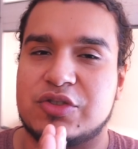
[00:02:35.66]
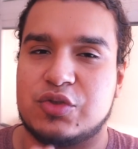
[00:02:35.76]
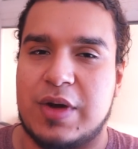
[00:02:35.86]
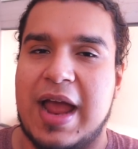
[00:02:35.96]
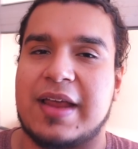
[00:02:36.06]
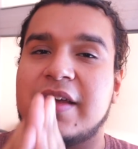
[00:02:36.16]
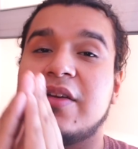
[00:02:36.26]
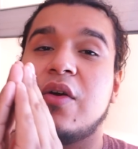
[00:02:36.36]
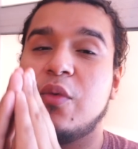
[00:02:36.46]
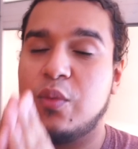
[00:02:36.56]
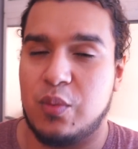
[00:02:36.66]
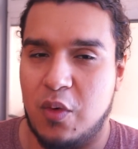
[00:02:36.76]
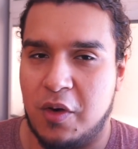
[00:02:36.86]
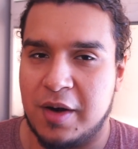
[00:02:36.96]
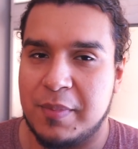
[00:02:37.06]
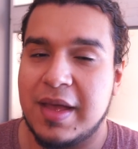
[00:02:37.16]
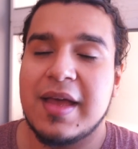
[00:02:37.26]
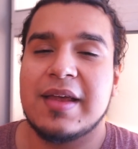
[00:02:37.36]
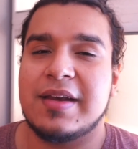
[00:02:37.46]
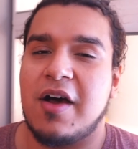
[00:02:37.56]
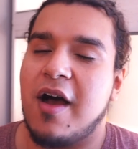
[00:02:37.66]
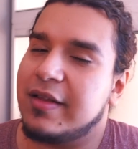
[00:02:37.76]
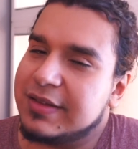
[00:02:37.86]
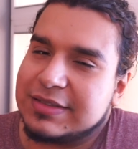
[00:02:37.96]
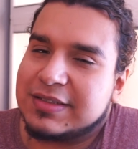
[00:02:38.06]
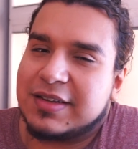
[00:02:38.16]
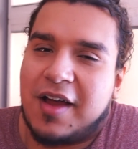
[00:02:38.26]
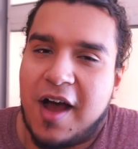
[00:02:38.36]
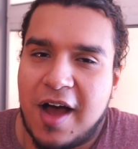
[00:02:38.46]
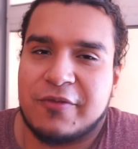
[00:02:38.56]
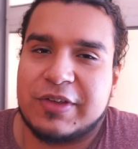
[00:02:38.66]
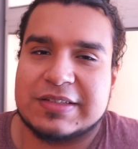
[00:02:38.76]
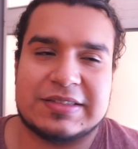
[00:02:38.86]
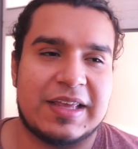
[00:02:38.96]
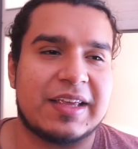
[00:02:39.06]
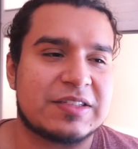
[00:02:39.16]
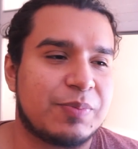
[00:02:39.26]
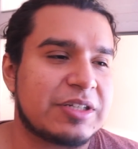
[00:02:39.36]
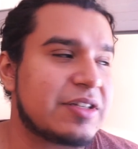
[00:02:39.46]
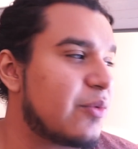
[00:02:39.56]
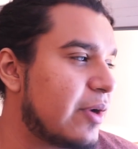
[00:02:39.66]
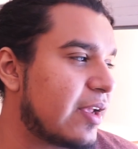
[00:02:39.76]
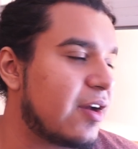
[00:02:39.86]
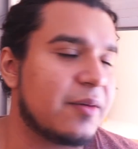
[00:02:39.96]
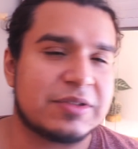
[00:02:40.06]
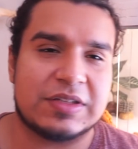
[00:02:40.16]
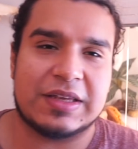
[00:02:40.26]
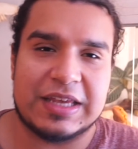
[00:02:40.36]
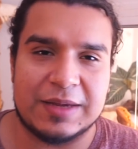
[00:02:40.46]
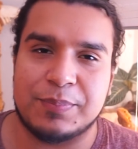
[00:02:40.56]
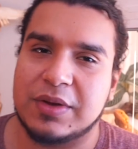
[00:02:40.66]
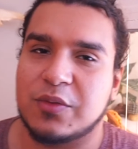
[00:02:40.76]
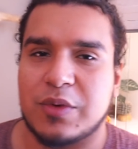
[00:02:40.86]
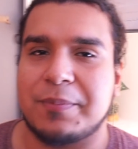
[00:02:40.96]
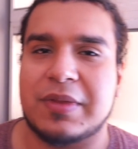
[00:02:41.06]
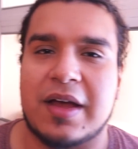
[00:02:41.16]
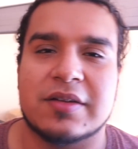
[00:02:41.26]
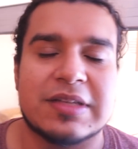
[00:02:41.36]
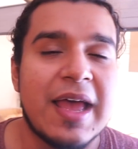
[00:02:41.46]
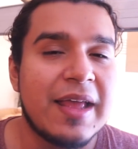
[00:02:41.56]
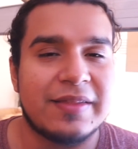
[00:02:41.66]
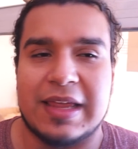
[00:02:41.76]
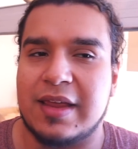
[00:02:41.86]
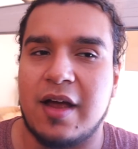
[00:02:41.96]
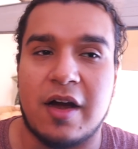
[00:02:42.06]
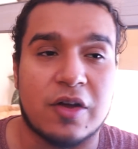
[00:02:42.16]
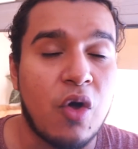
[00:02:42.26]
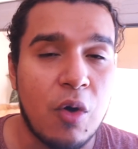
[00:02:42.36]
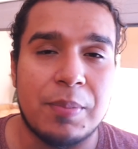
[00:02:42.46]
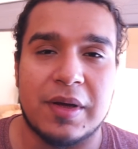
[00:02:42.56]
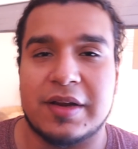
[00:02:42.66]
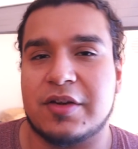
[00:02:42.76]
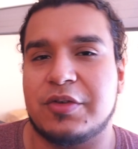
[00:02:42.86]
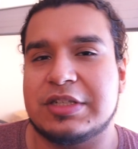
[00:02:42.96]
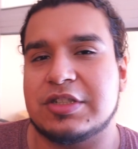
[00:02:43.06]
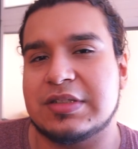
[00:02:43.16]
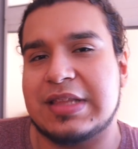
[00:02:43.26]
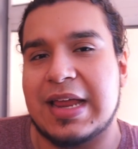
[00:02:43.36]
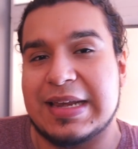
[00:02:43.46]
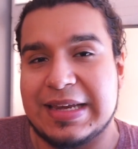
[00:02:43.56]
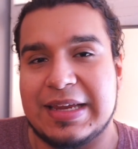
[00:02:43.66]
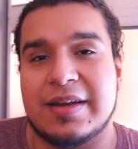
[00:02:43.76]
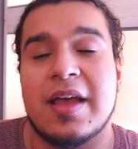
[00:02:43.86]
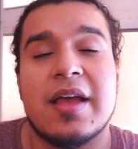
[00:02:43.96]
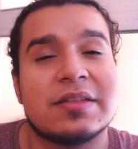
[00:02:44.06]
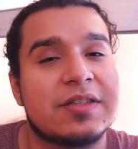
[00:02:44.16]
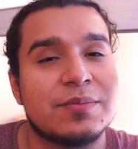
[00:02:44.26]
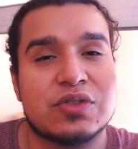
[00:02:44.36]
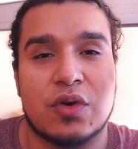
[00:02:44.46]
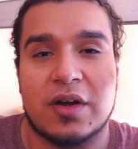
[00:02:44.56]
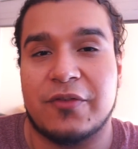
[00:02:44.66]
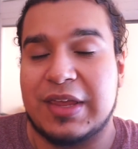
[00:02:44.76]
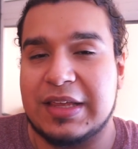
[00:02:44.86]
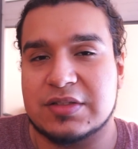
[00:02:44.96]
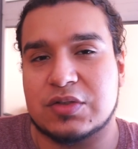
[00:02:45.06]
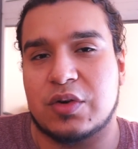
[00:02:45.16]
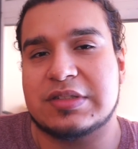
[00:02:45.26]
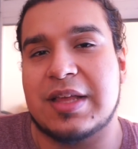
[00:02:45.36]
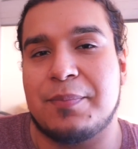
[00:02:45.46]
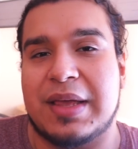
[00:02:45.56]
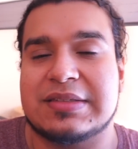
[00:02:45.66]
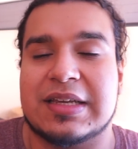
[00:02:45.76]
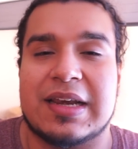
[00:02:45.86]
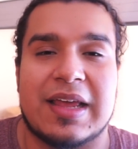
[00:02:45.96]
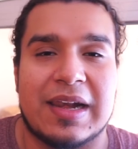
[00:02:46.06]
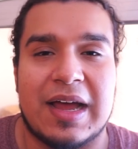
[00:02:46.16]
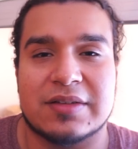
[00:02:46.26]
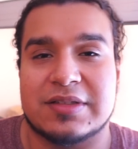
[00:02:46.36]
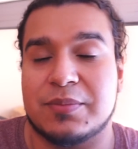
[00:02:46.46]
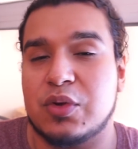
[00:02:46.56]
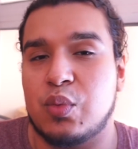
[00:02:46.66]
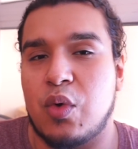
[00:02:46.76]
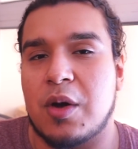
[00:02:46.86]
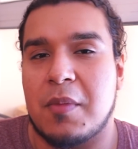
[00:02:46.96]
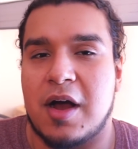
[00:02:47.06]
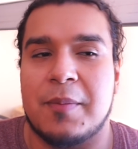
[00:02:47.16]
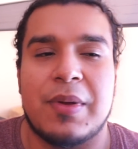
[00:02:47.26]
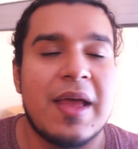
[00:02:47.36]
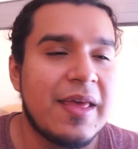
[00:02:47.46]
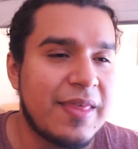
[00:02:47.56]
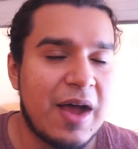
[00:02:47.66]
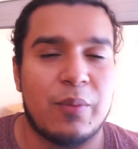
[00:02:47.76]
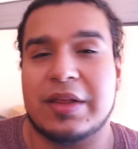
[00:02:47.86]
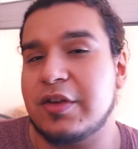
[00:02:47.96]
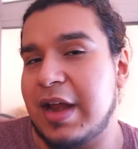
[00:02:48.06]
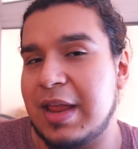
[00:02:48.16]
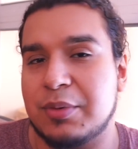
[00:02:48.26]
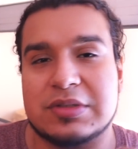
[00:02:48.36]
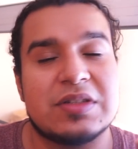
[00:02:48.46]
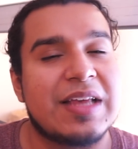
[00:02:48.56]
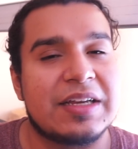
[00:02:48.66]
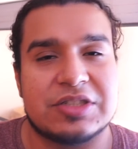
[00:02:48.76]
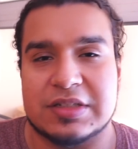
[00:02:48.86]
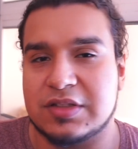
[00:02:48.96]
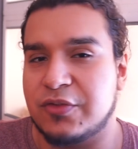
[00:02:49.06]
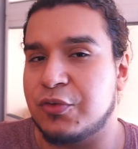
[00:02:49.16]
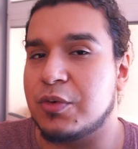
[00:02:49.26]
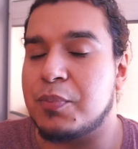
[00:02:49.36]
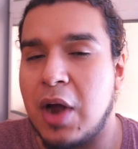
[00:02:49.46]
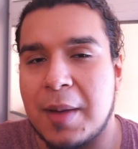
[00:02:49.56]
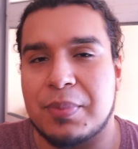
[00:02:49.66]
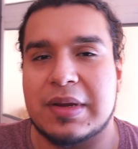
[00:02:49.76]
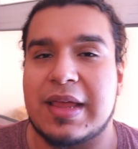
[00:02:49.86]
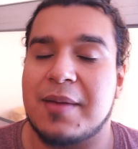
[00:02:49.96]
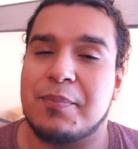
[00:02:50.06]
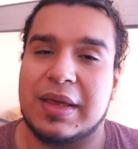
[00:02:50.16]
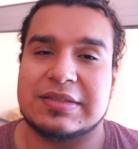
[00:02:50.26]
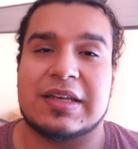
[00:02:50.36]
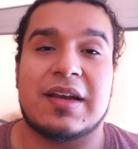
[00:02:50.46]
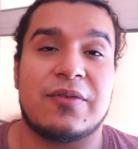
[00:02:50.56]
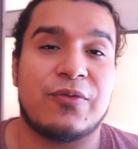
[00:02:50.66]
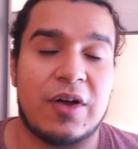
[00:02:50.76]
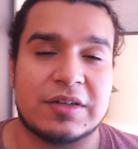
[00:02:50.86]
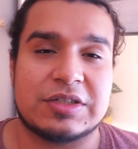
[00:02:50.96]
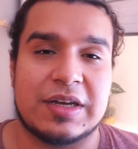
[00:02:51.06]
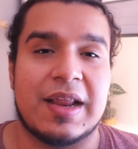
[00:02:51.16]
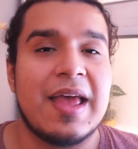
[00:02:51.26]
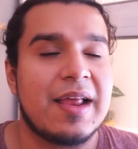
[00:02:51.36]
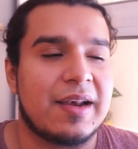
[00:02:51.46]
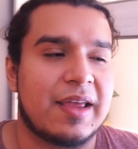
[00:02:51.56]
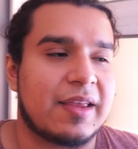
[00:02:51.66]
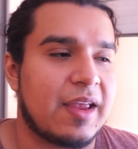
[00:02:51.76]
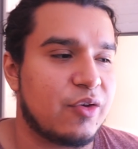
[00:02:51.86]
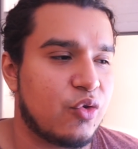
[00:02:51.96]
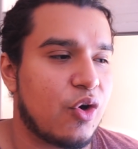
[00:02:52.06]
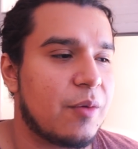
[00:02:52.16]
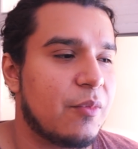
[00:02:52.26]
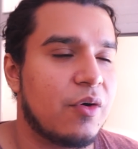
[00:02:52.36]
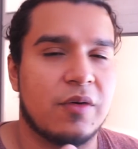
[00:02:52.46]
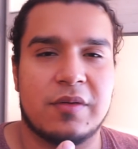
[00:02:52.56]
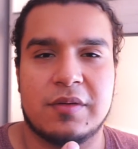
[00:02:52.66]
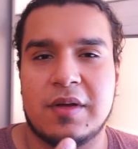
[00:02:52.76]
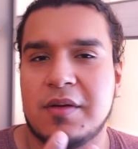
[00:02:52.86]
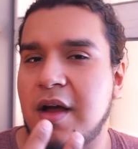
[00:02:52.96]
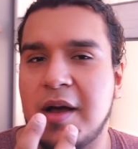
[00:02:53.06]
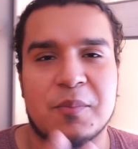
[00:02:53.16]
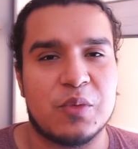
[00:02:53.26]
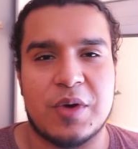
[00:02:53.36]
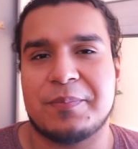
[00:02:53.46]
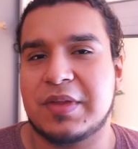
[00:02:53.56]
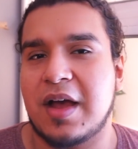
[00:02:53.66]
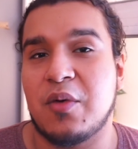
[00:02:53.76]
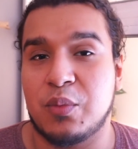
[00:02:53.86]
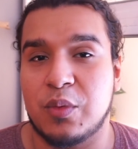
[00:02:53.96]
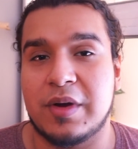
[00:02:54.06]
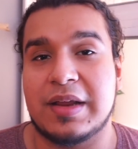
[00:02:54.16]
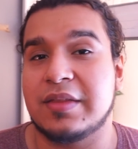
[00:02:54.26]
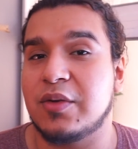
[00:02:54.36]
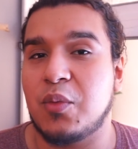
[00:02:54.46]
dragon warm. Now, this is an obvious thing, especially when it comes to keeping reptiles. They are cold-blooded creatures that need some sort of heat source that basically allows them to warm up. That way they're able to digest their food properly and basically function like a normal reptile would in the